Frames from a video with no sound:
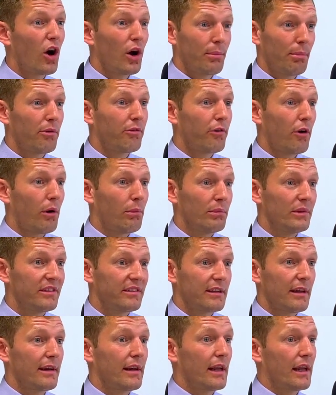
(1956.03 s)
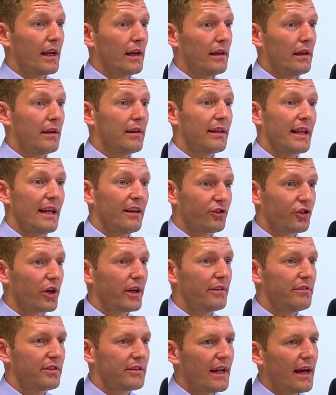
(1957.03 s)
performance setting, and they'll drive
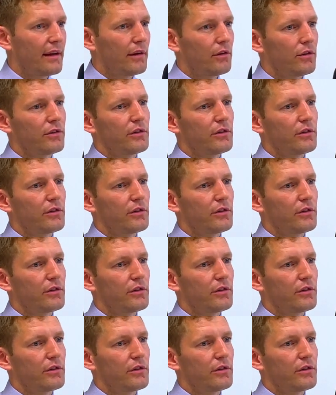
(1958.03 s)
standards.